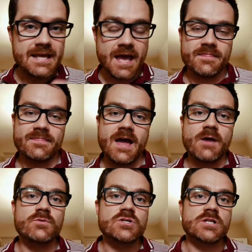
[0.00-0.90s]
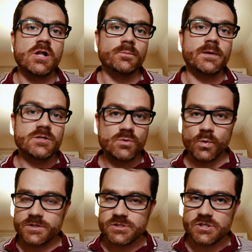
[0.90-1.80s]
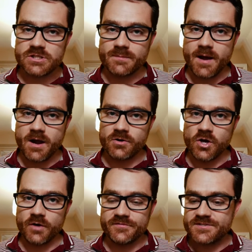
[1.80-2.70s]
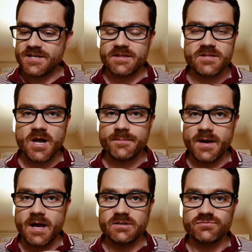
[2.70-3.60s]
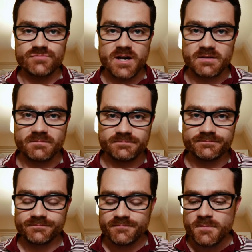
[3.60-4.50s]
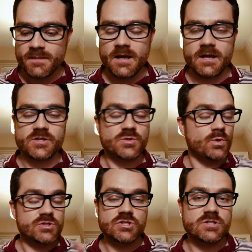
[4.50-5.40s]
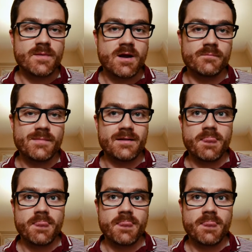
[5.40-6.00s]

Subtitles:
to get that result, because it wasn't just a matter of setting it up and running. Because it wasn't just a matter